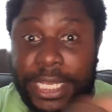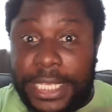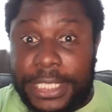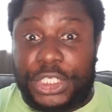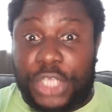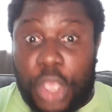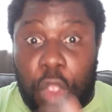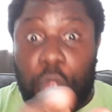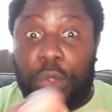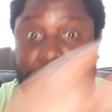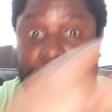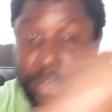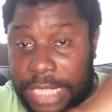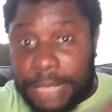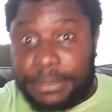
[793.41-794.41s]
So
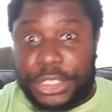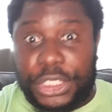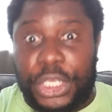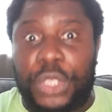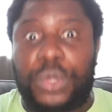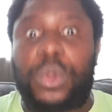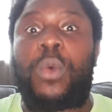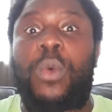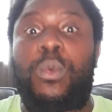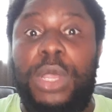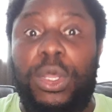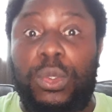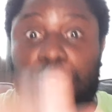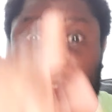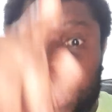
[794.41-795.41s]
them two will
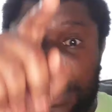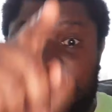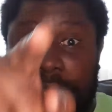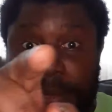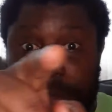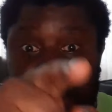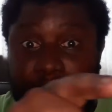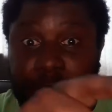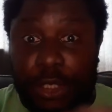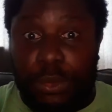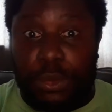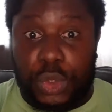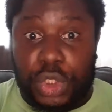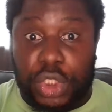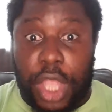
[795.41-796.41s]

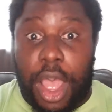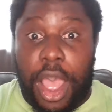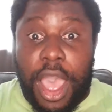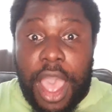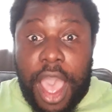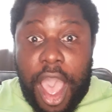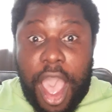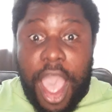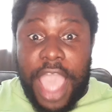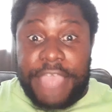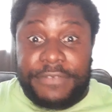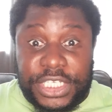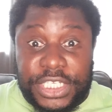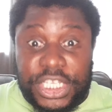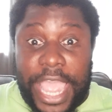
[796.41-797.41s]
start either
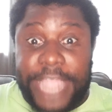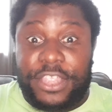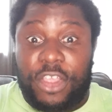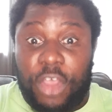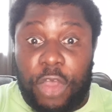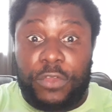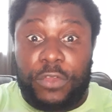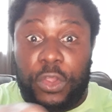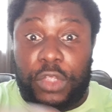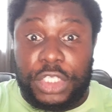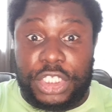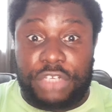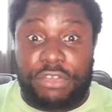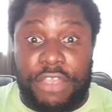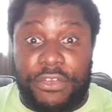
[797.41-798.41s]
side of Luca
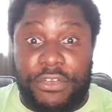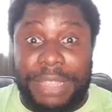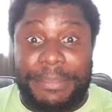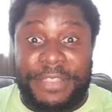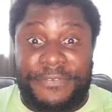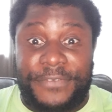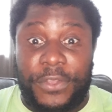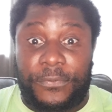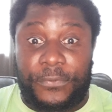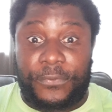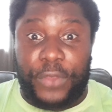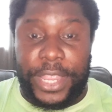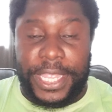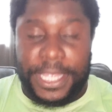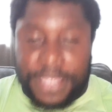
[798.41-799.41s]
Torreira in the midfield
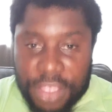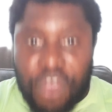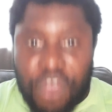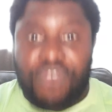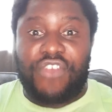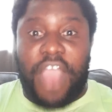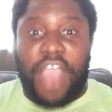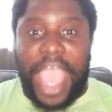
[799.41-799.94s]
3. Right.